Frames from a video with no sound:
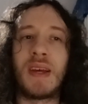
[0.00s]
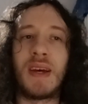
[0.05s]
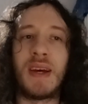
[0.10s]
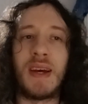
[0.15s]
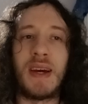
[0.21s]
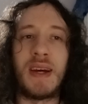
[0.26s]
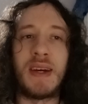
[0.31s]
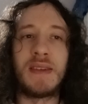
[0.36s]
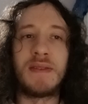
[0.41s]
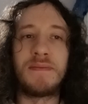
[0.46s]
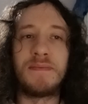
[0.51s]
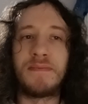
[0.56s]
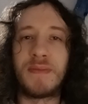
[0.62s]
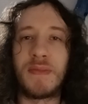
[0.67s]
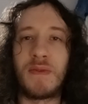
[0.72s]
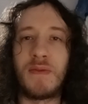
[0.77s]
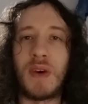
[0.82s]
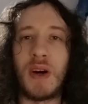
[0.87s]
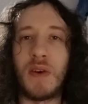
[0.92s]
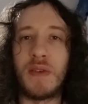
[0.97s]
And
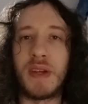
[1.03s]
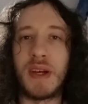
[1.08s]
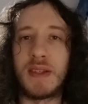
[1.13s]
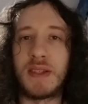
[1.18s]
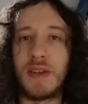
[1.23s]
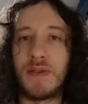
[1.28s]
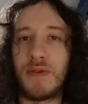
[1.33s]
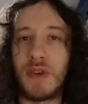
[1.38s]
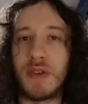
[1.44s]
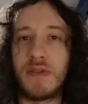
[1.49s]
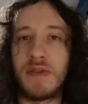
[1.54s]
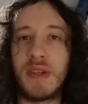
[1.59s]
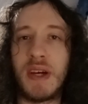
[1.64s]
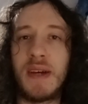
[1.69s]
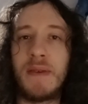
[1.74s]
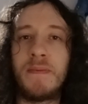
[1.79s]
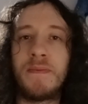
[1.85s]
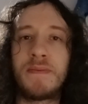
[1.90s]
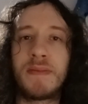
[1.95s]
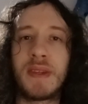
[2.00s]
well, that's it for
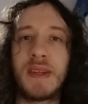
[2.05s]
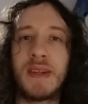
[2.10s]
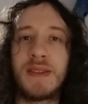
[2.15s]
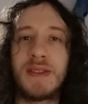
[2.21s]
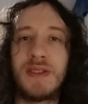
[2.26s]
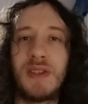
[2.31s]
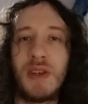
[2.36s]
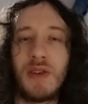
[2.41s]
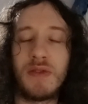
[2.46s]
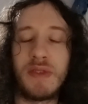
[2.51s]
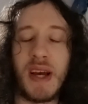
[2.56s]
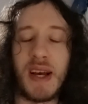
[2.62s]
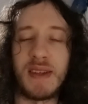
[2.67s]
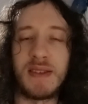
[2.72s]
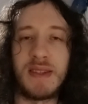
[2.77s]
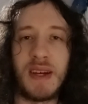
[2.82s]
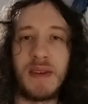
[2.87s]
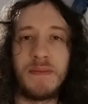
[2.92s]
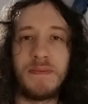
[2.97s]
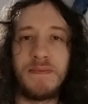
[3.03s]
today. See you next time.